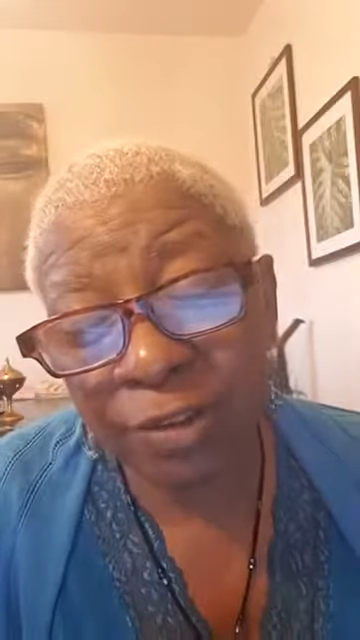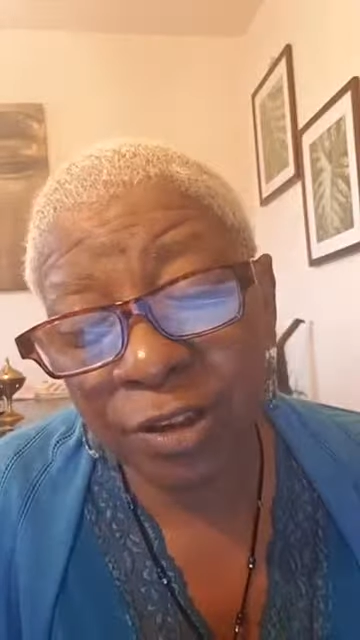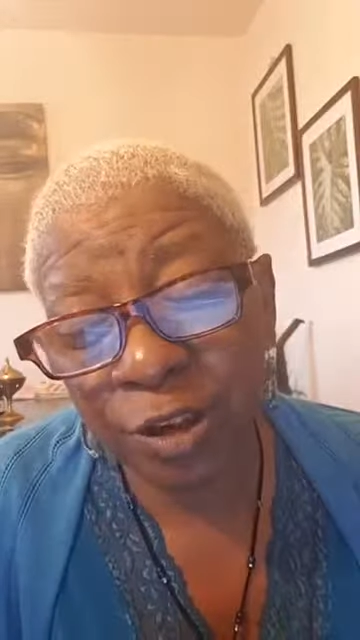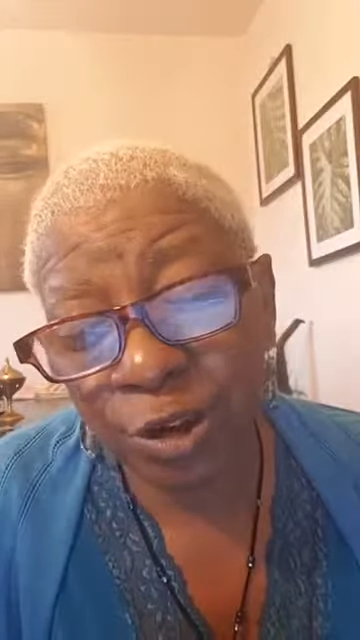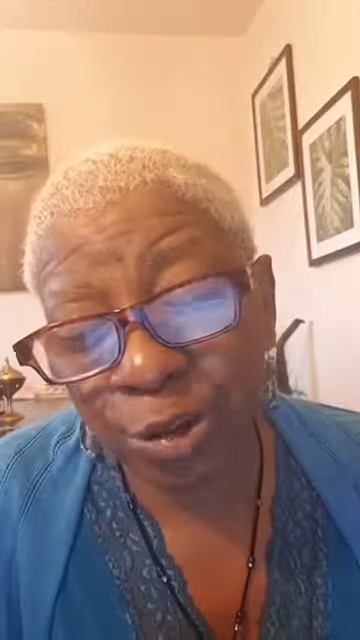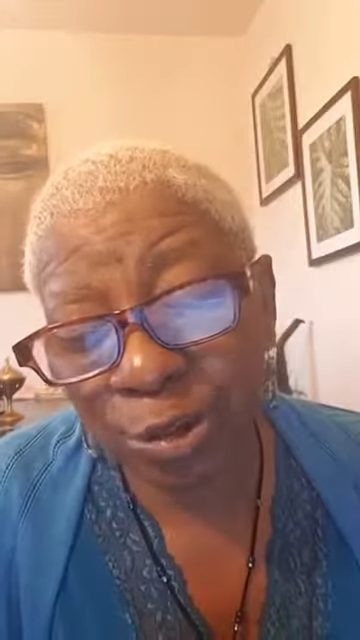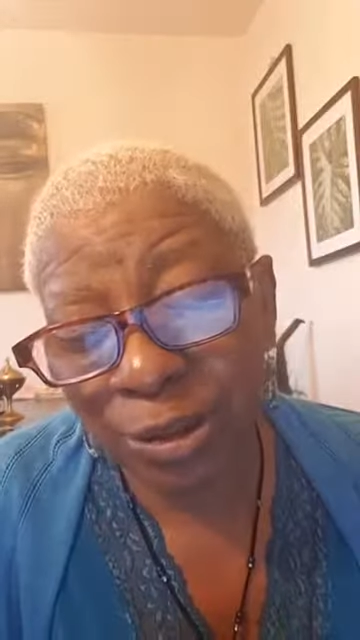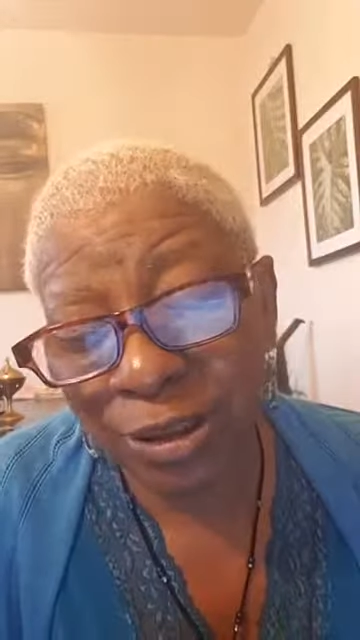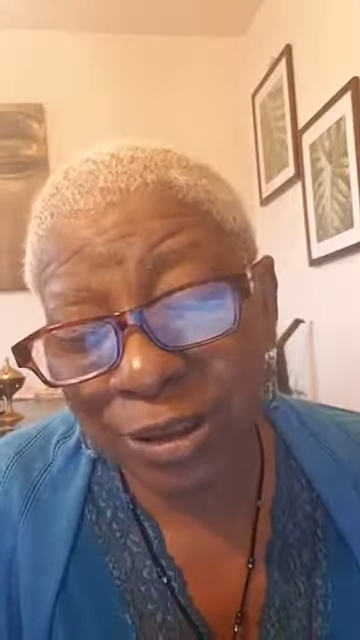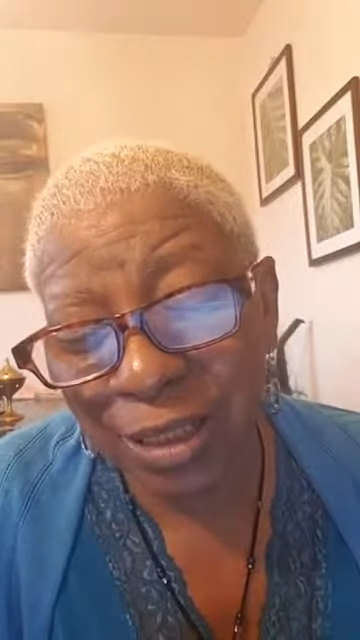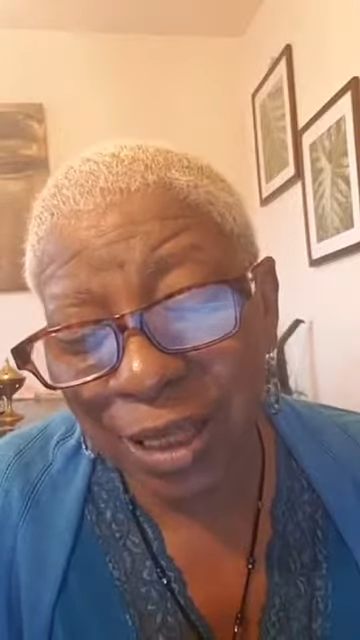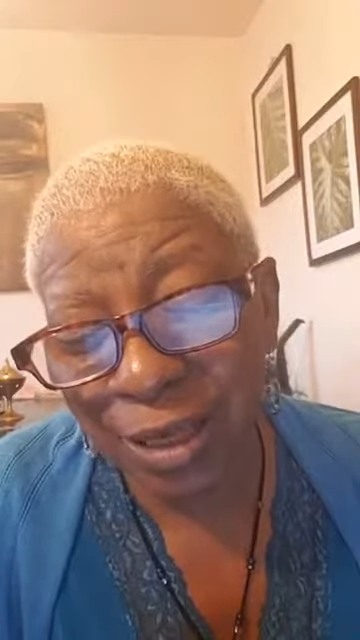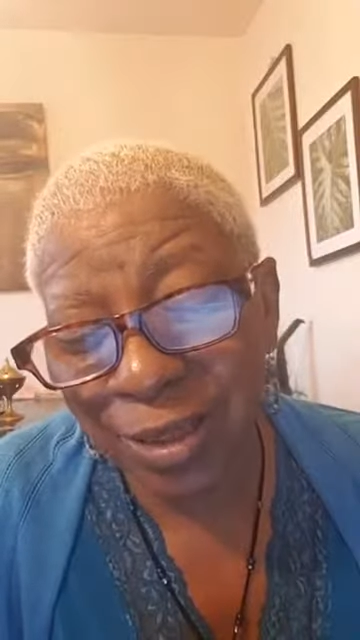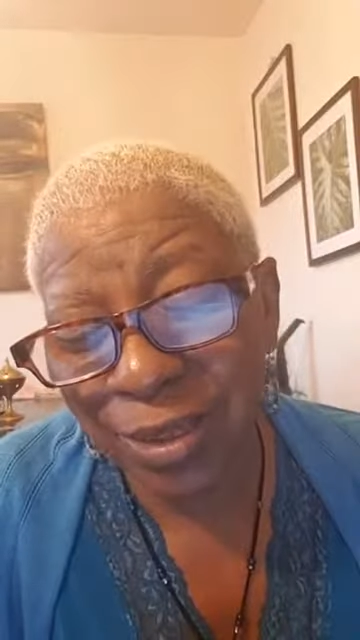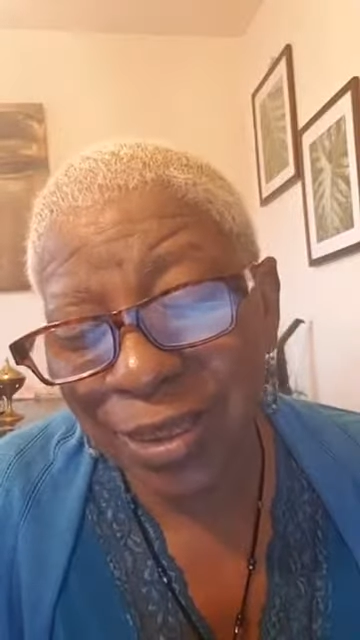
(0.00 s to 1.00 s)
to do is
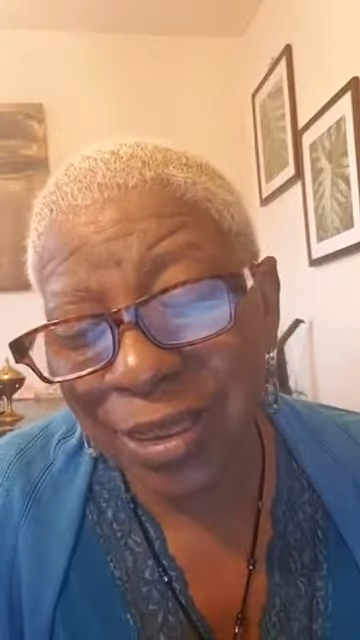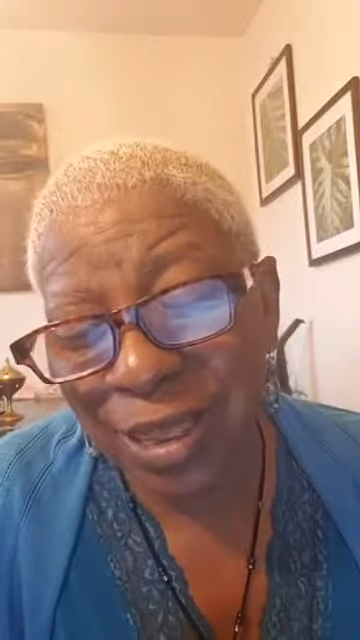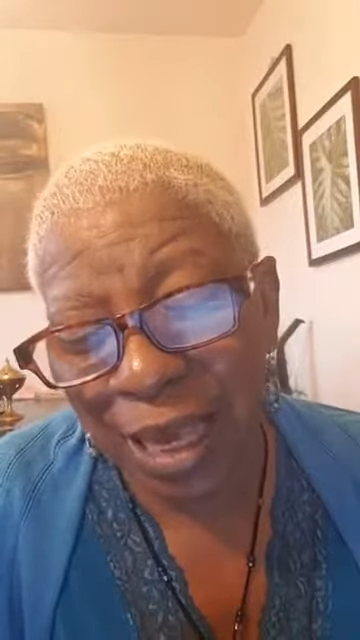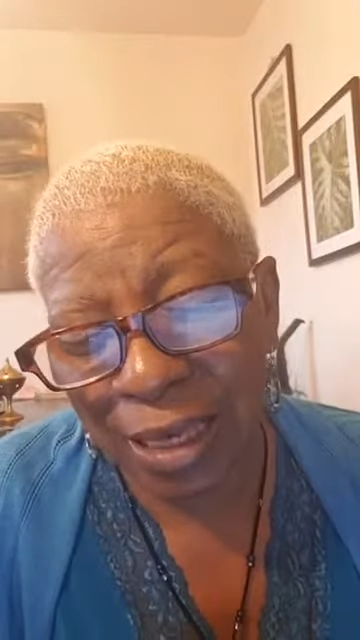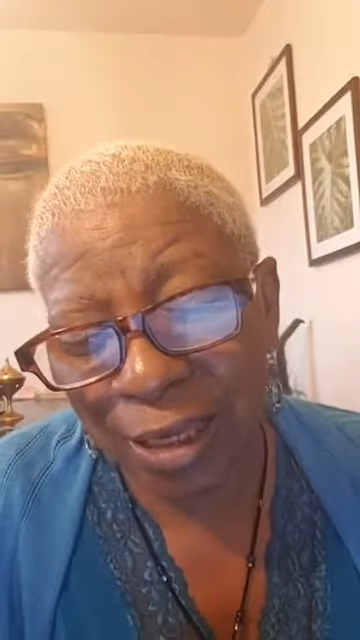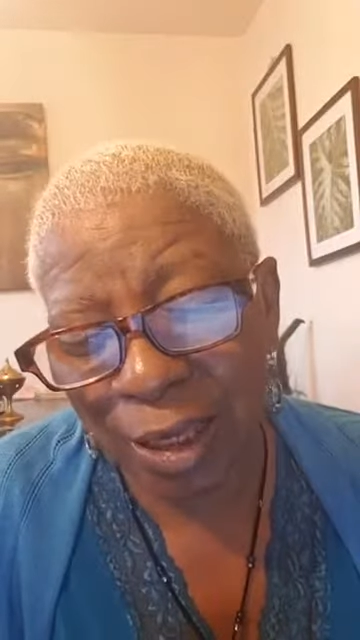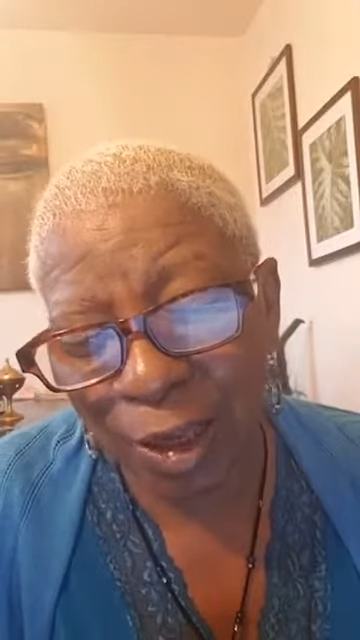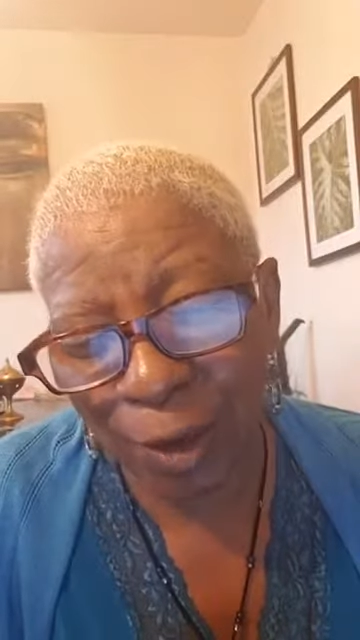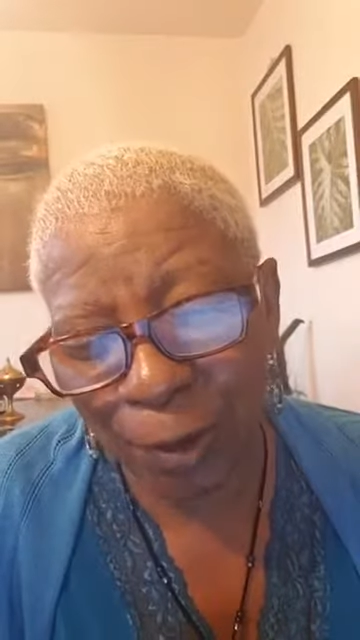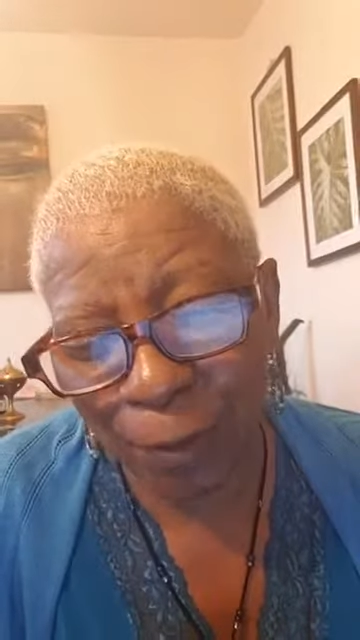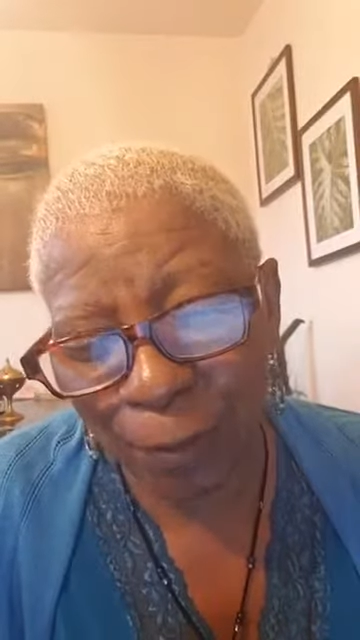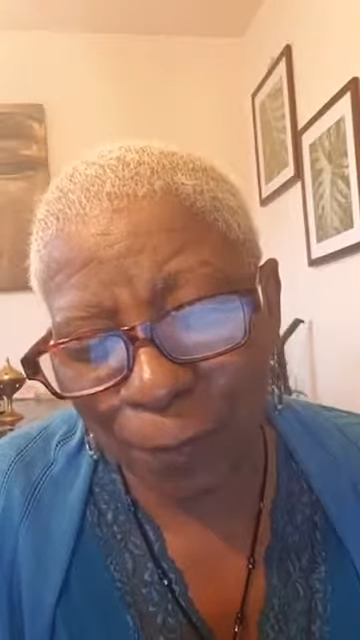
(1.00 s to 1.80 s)
say thank you.